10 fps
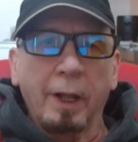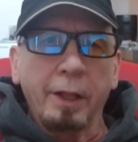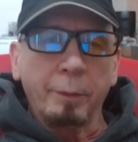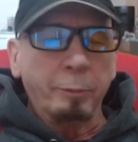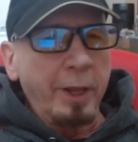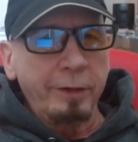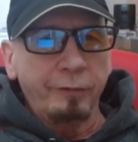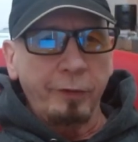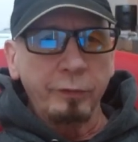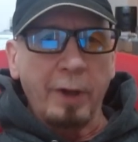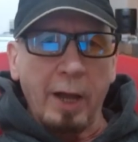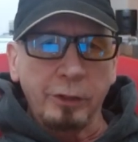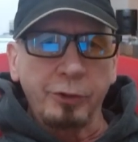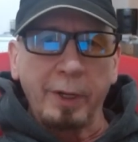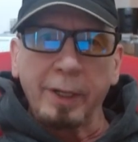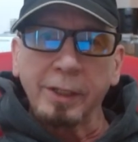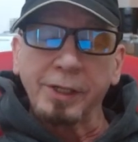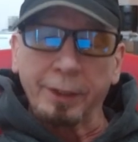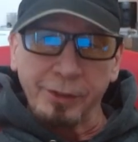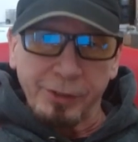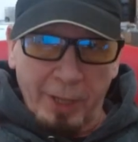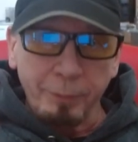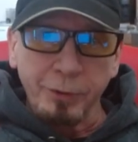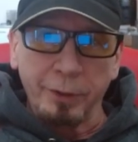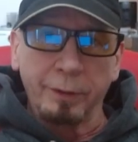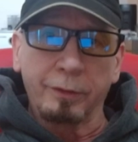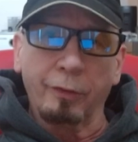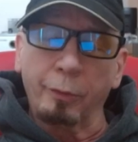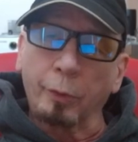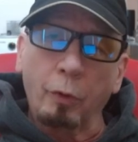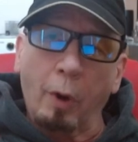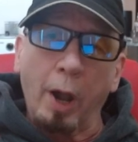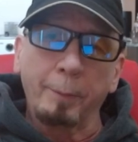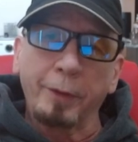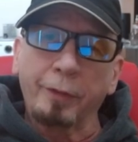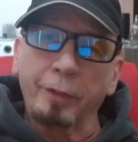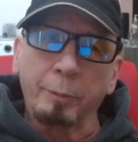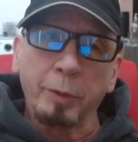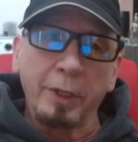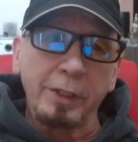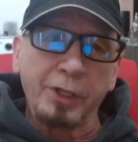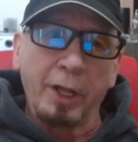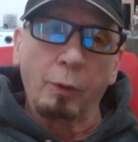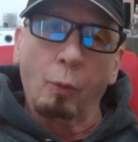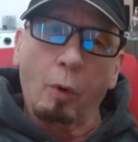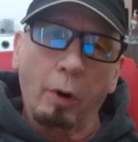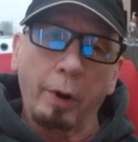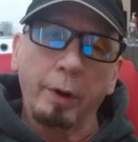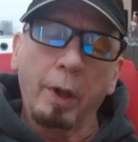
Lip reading: The plain view doctrine is an exception to the requirement that the police get a warrant